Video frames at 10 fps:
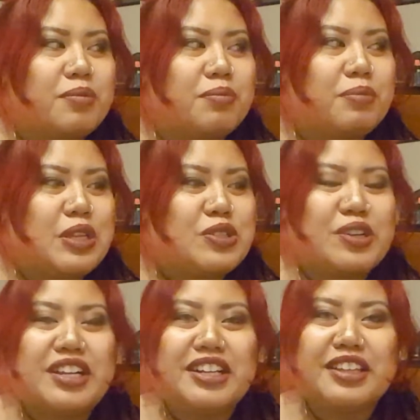picture
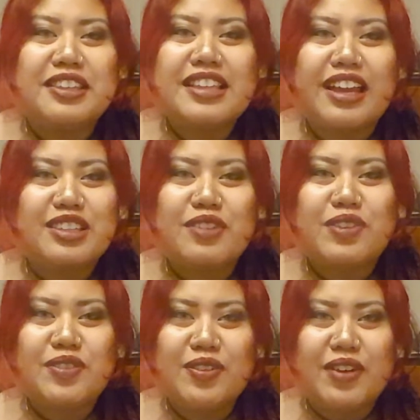it
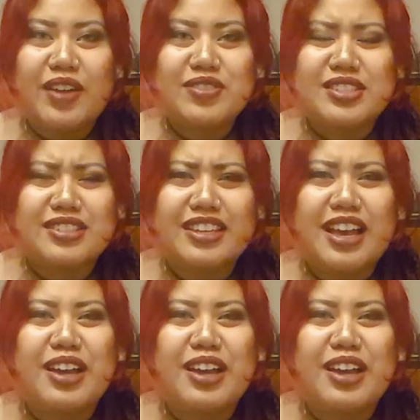1955 Sicily.